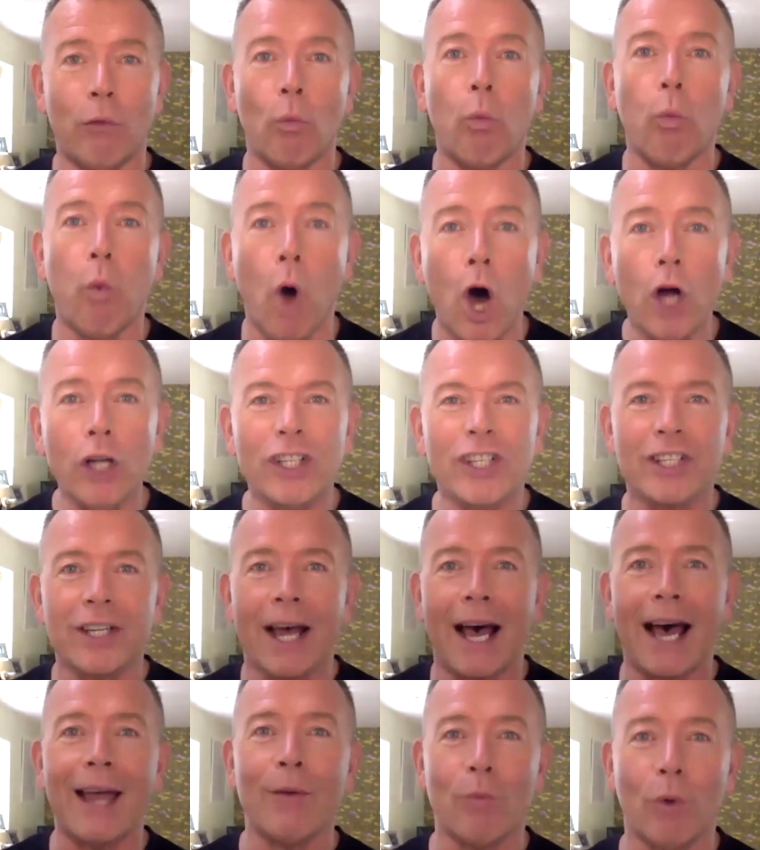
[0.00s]
what
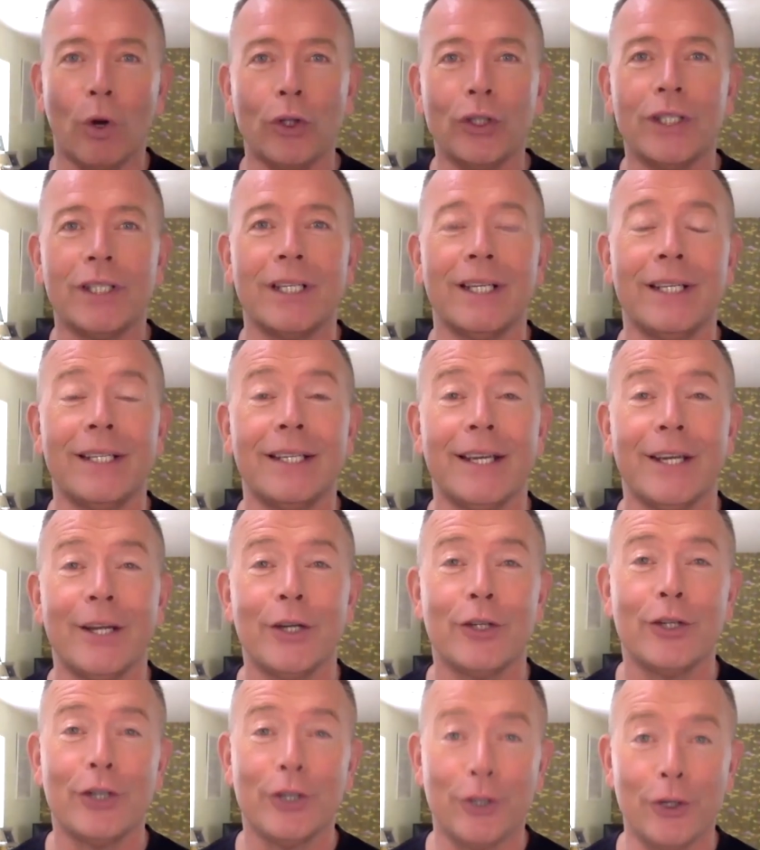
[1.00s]
I wanted
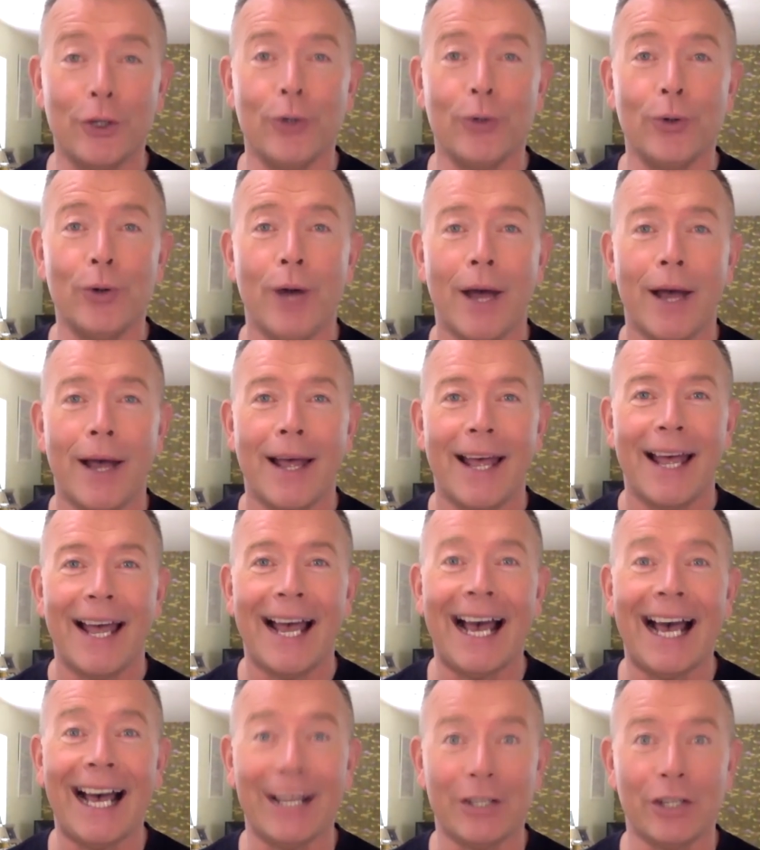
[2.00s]
to do
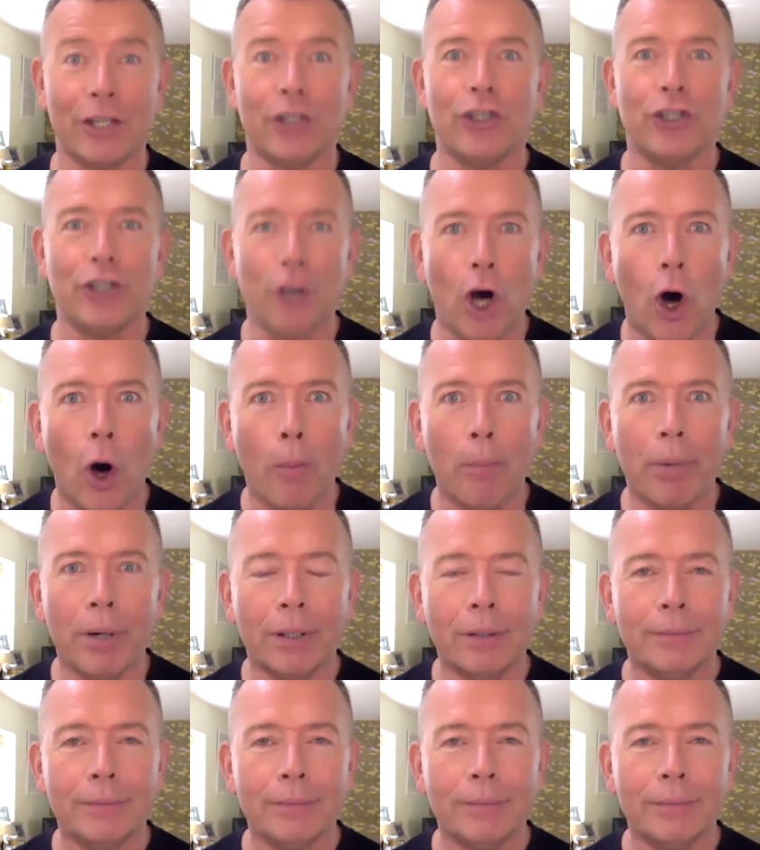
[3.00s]
as a job.